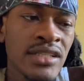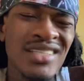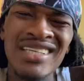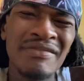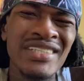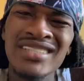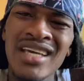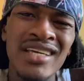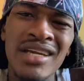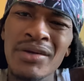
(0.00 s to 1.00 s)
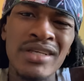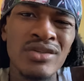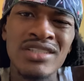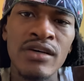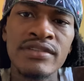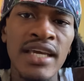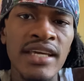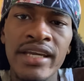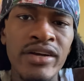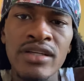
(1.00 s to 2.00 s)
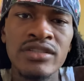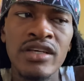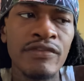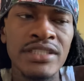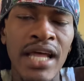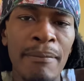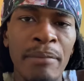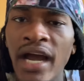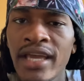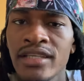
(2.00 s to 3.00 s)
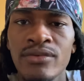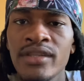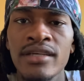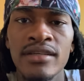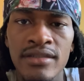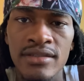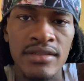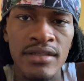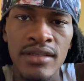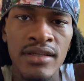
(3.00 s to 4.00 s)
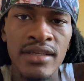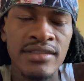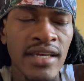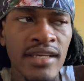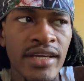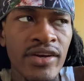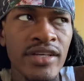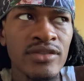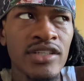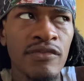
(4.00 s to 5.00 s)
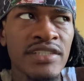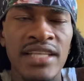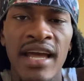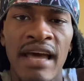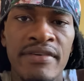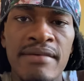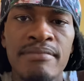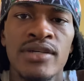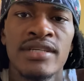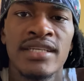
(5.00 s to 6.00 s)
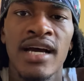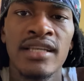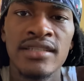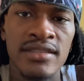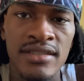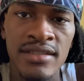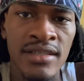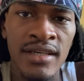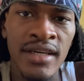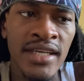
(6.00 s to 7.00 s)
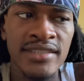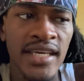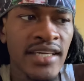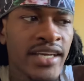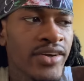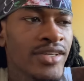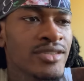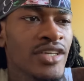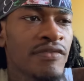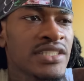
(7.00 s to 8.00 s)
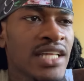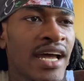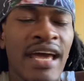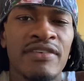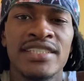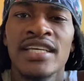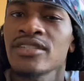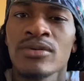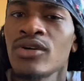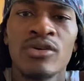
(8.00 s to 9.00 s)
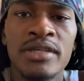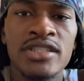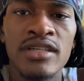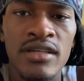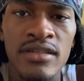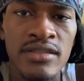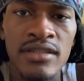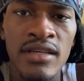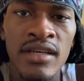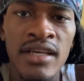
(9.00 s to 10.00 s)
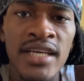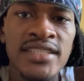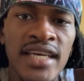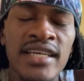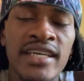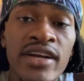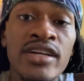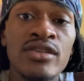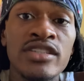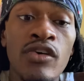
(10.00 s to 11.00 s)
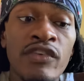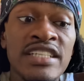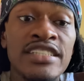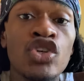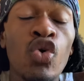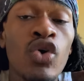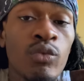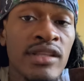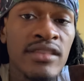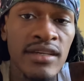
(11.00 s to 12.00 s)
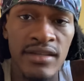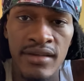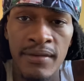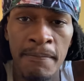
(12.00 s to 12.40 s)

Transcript: to even take care of yourself? Taking care of yourself is not buying you things. Taking care of yourself is not having a million dollars. Taking care of yourself is not having sex with a whole bunch of girls. Taking care of yourself is going within,